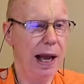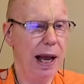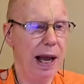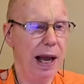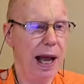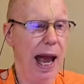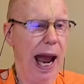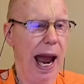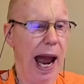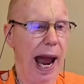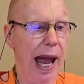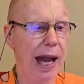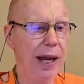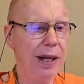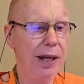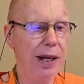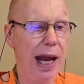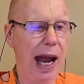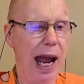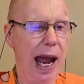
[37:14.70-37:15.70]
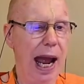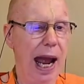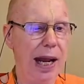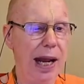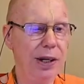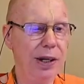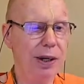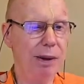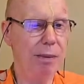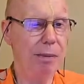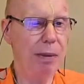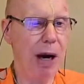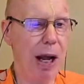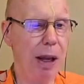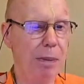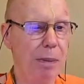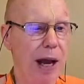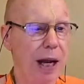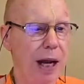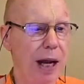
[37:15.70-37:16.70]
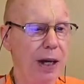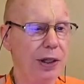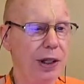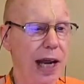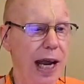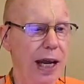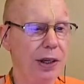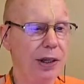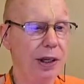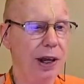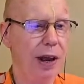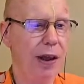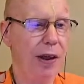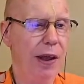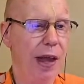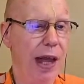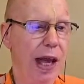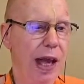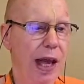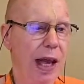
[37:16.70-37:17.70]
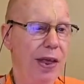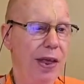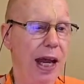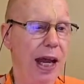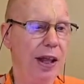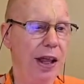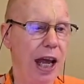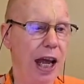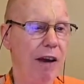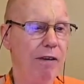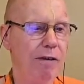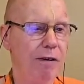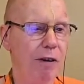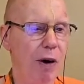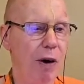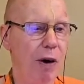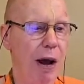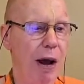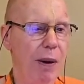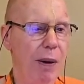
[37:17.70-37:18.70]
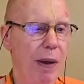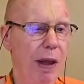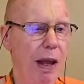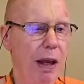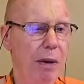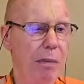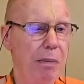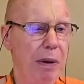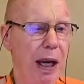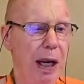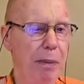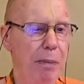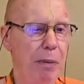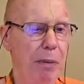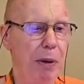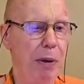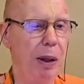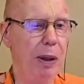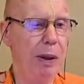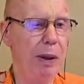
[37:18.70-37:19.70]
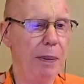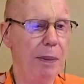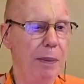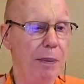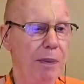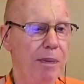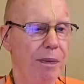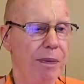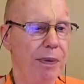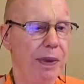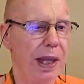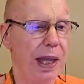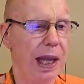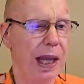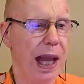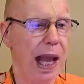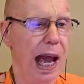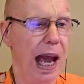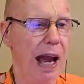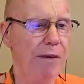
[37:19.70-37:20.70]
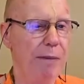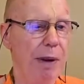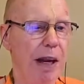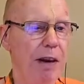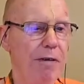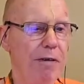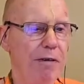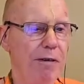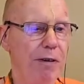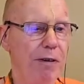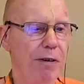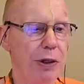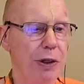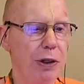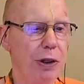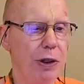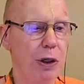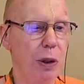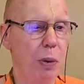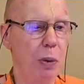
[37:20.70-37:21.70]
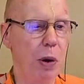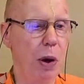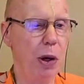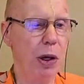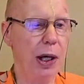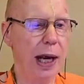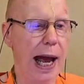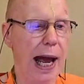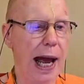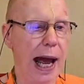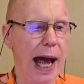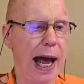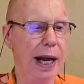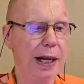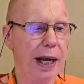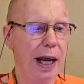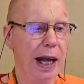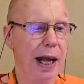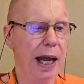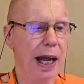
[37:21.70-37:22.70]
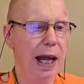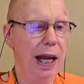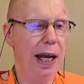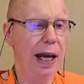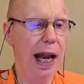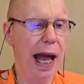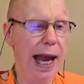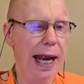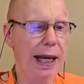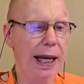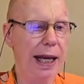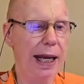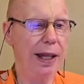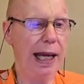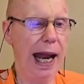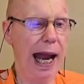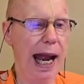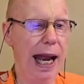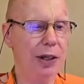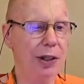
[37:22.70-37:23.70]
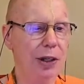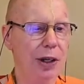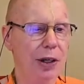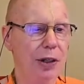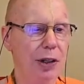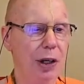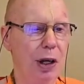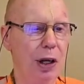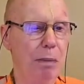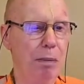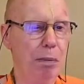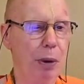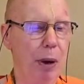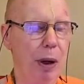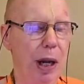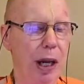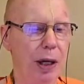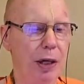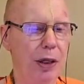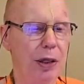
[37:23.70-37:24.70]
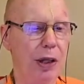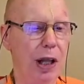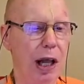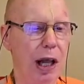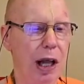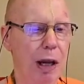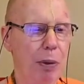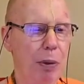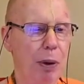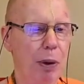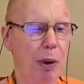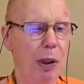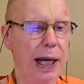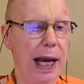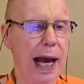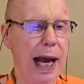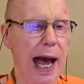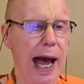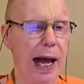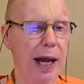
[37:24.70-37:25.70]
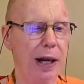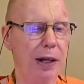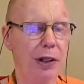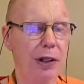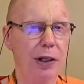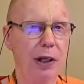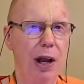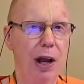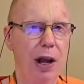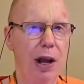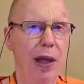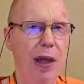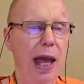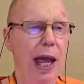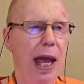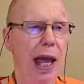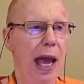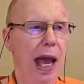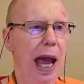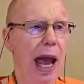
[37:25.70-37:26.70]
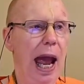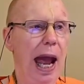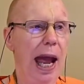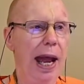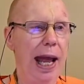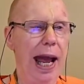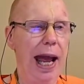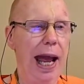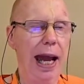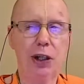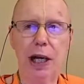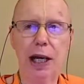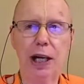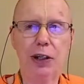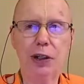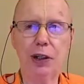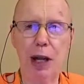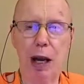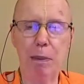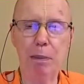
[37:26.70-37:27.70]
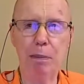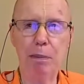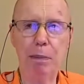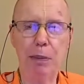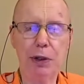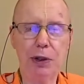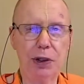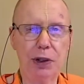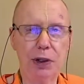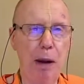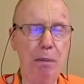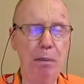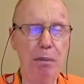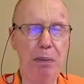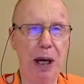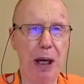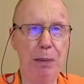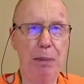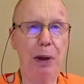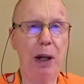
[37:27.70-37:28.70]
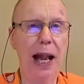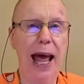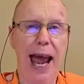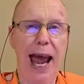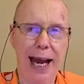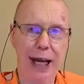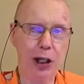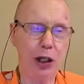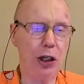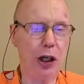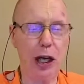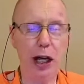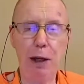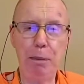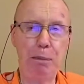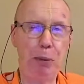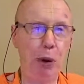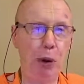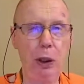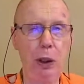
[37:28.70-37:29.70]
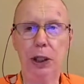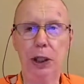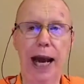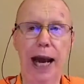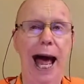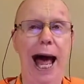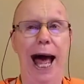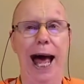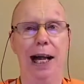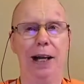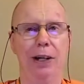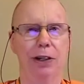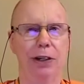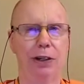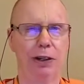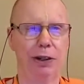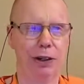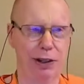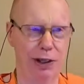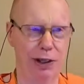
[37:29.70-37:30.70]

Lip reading: And Prabhupada says that therefore people have been forced to work hard like the asses and bullocks that pull carts. And actually some people actually pull carts.